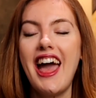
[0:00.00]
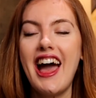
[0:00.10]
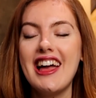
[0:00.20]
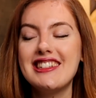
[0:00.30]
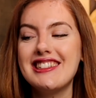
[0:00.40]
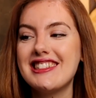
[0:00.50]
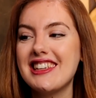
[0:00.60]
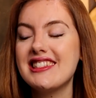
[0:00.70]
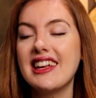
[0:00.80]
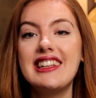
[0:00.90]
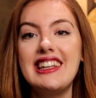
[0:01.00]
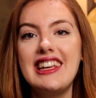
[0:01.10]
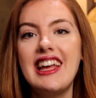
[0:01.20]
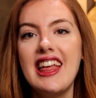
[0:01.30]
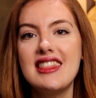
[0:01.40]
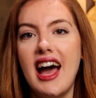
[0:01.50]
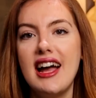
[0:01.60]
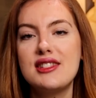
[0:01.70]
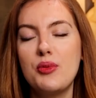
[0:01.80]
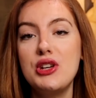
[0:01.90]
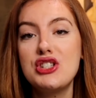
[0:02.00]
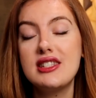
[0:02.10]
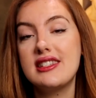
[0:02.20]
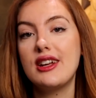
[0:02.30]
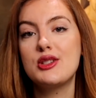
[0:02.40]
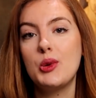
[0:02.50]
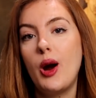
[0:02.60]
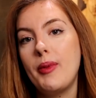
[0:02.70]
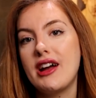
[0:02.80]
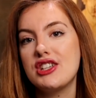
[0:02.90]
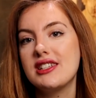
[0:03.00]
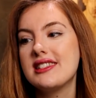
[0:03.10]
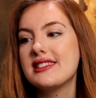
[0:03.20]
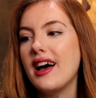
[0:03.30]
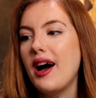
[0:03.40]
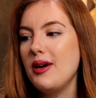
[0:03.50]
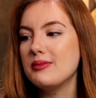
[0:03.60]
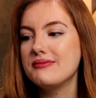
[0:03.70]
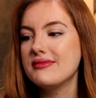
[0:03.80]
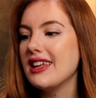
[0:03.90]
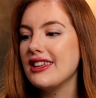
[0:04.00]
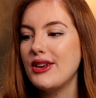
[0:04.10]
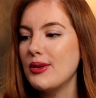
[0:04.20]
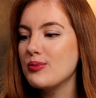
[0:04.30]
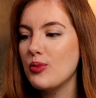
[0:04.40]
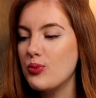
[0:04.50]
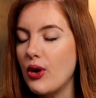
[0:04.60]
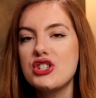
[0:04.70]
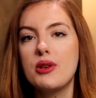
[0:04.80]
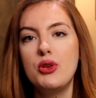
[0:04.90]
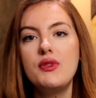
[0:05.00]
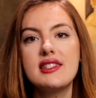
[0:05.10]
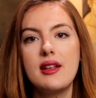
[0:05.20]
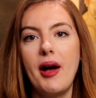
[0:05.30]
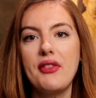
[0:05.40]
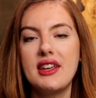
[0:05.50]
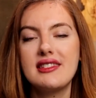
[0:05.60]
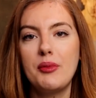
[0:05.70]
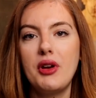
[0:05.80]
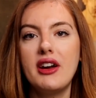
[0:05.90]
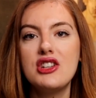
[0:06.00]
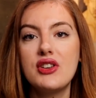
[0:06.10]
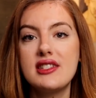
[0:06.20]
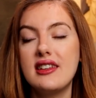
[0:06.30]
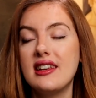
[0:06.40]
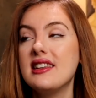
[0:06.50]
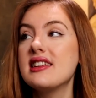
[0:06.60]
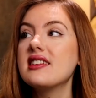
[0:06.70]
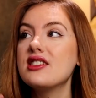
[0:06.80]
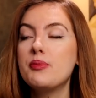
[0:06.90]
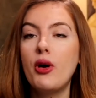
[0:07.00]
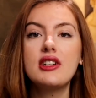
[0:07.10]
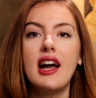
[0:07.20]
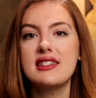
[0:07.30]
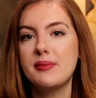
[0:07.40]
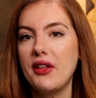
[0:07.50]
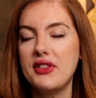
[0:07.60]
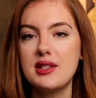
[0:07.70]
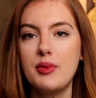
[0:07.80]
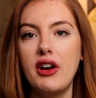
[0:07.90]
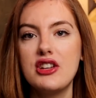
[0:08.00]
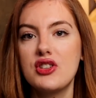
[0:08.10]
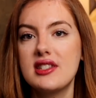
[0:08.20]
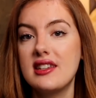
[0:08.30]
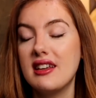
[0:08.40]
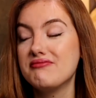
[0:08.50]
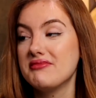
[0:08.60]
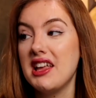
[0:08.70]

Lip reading: And secondly, that we should stick to our passions, watching movies about things that we are interested in, listening to podcasts about things we are interested in,